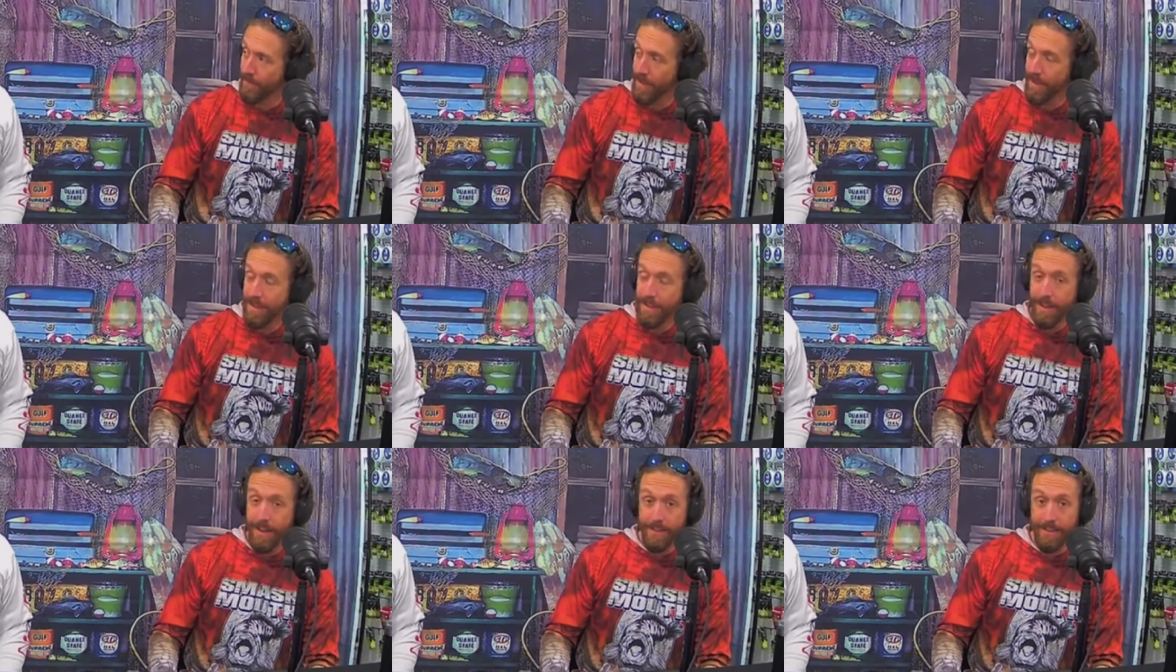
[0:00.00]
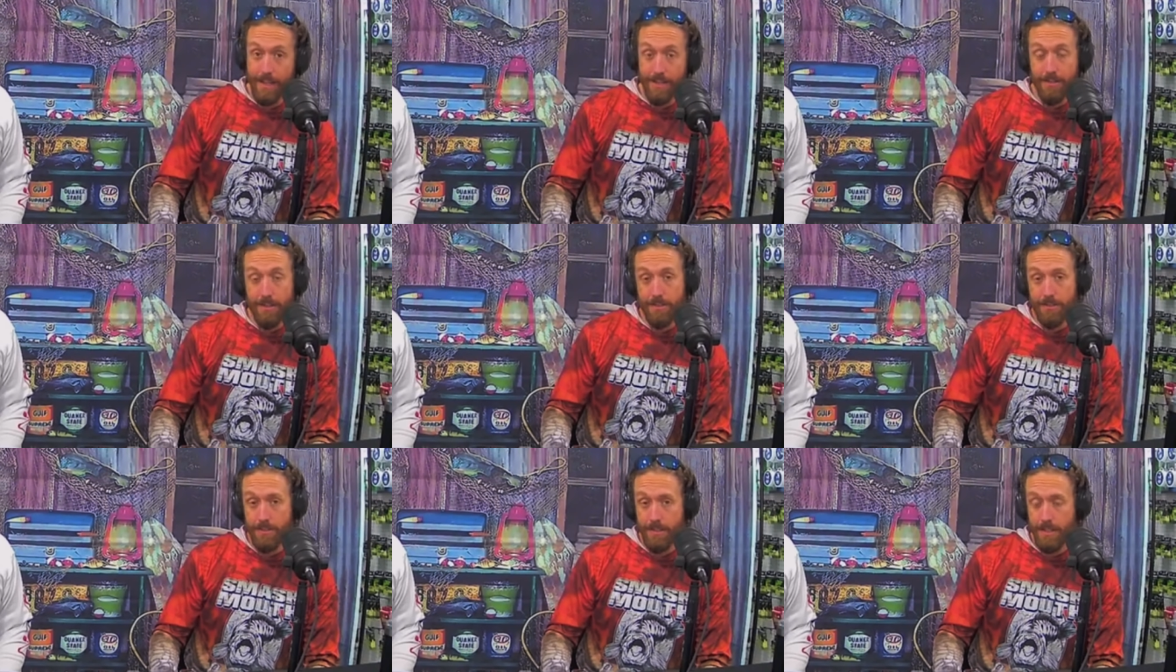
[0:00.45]
Mm-hmm. And that's
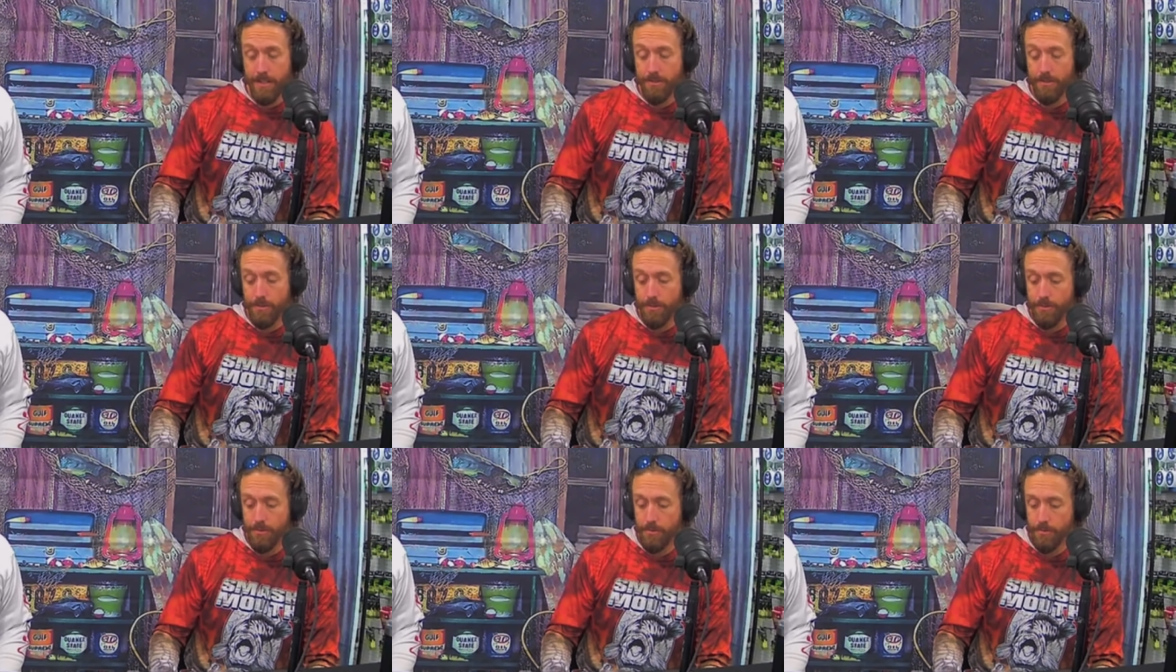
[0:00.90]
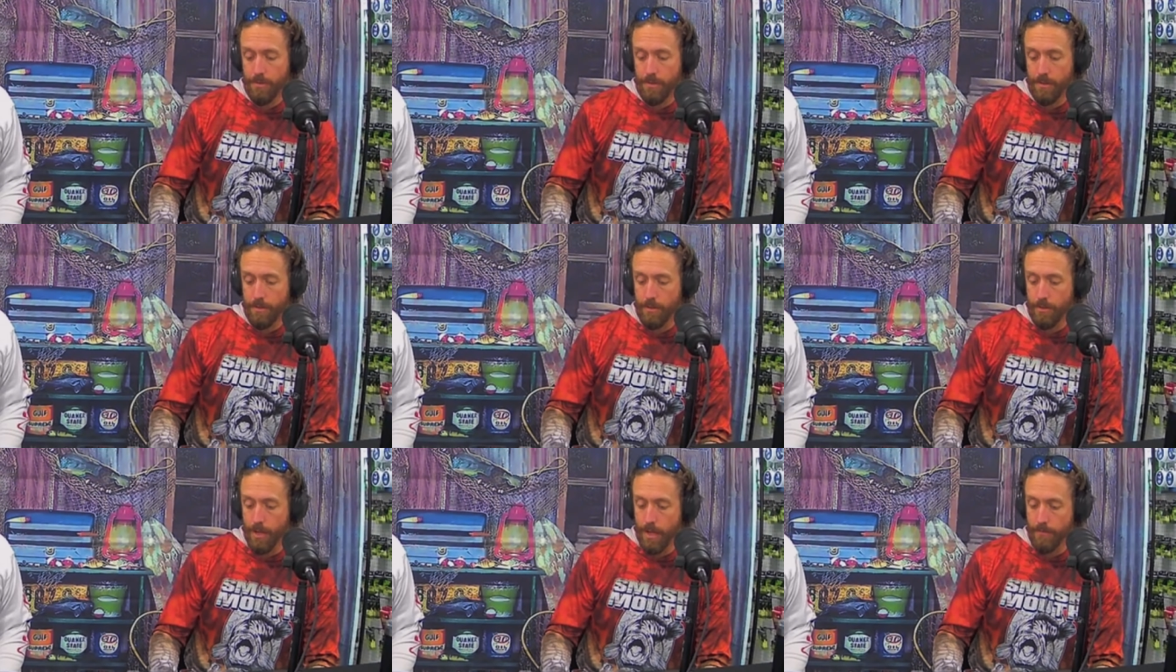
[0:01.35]
because the Eastern
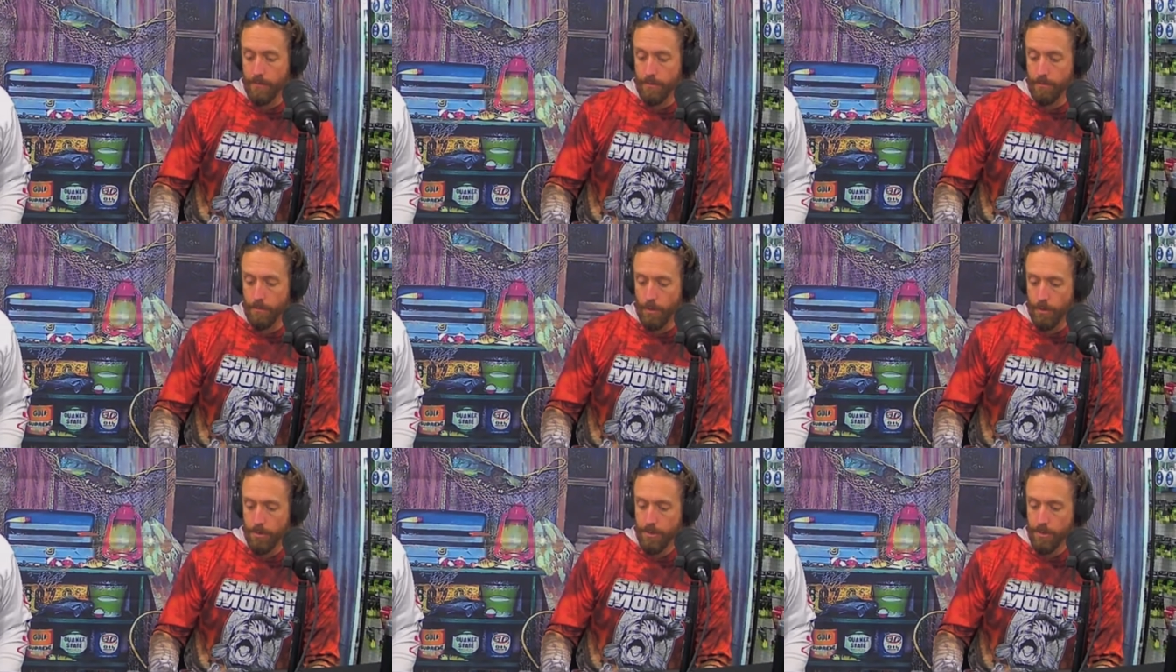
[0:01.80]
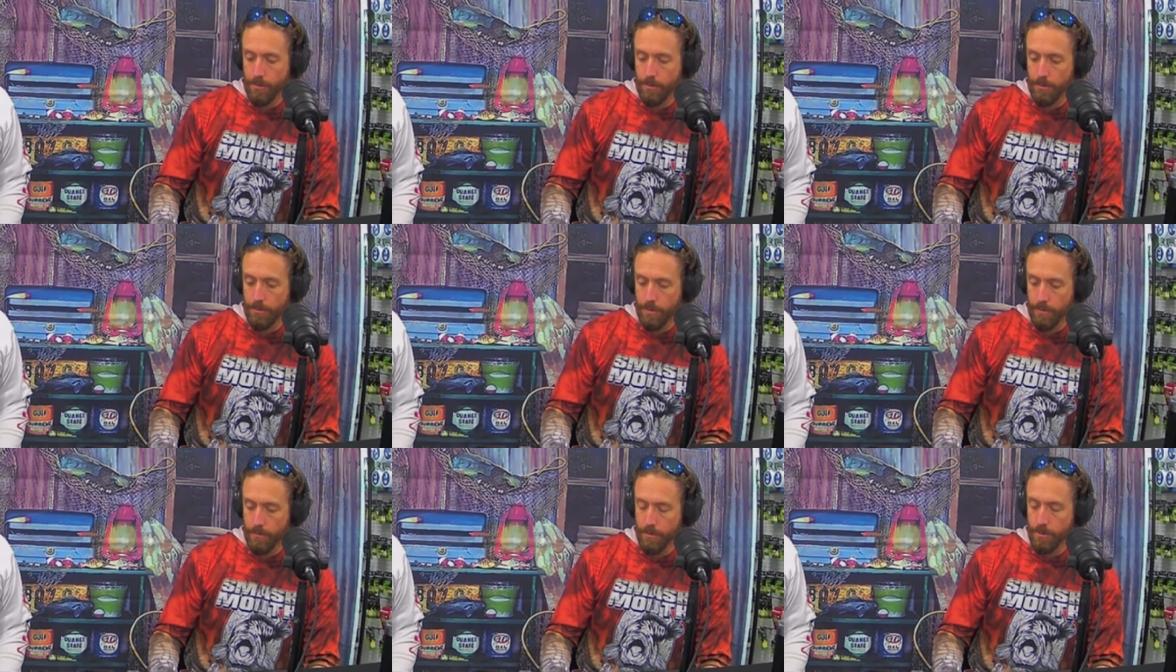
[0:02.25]
Shore, you have most of
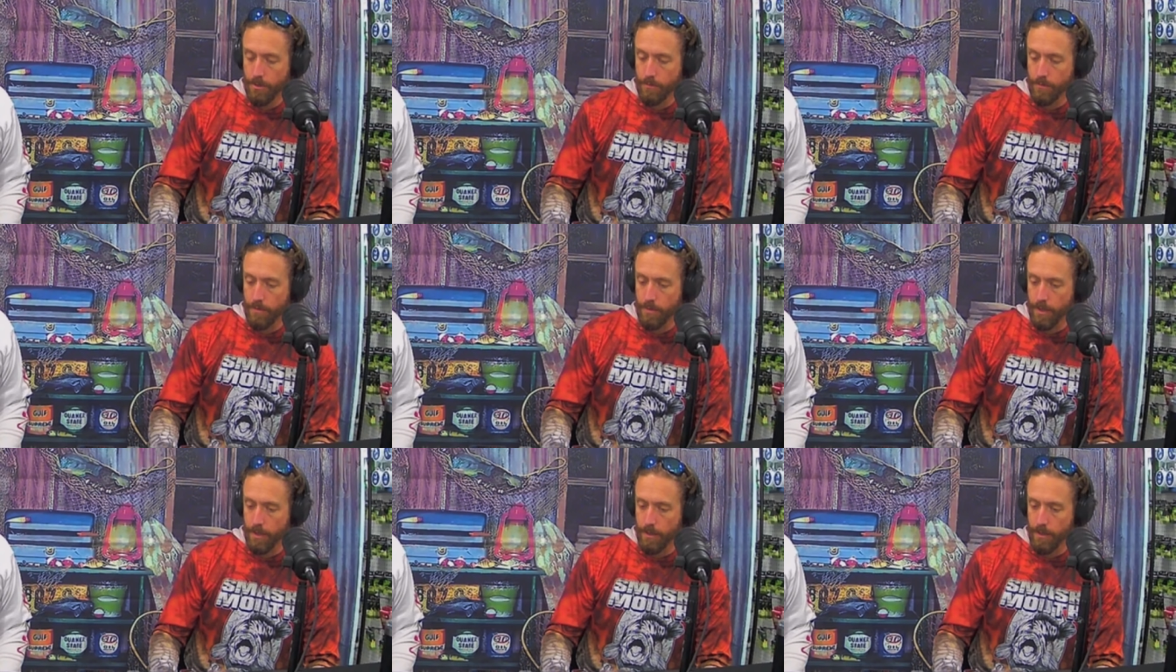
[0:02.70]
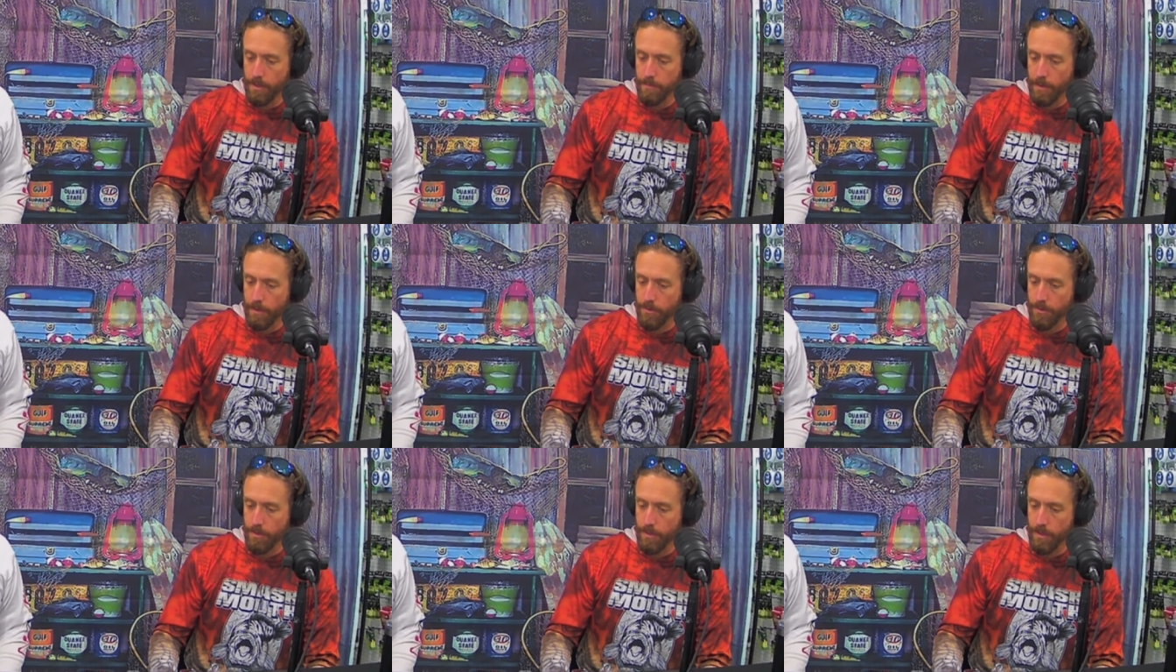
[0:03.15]
those rivers over there,
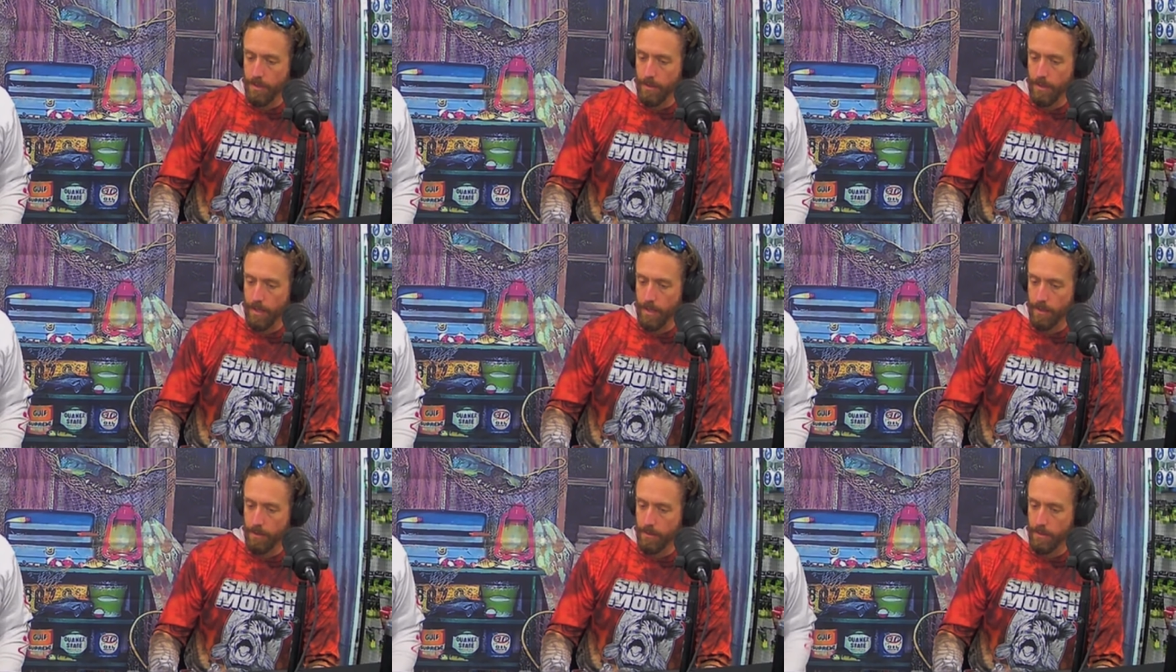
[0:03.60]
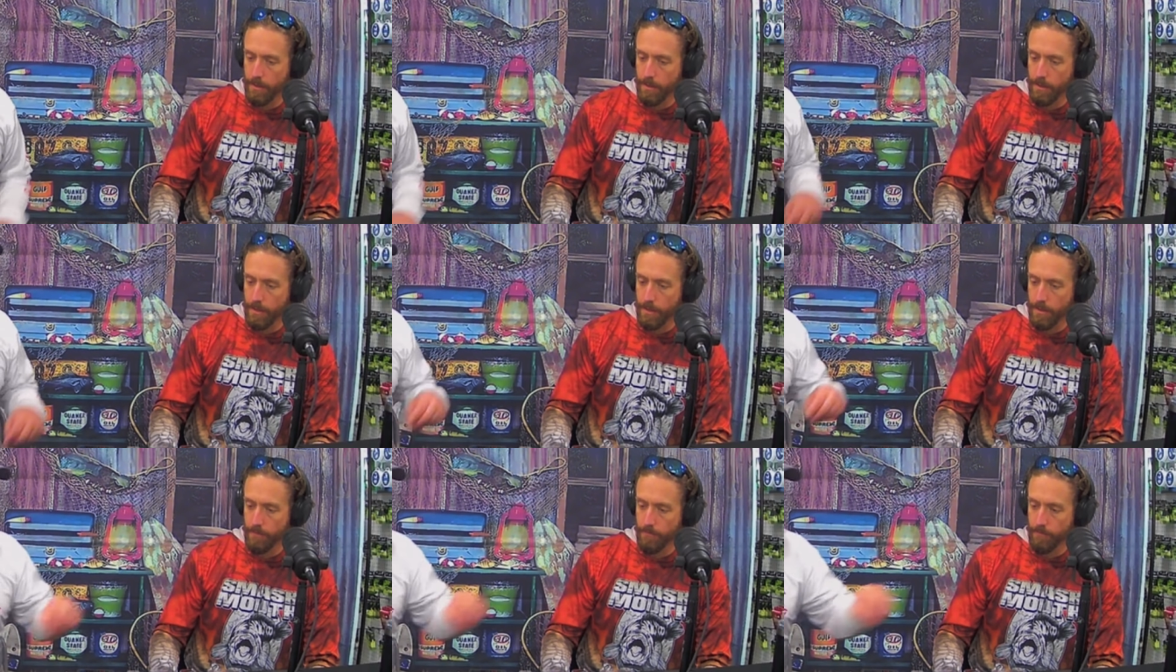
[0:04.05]
especially in like the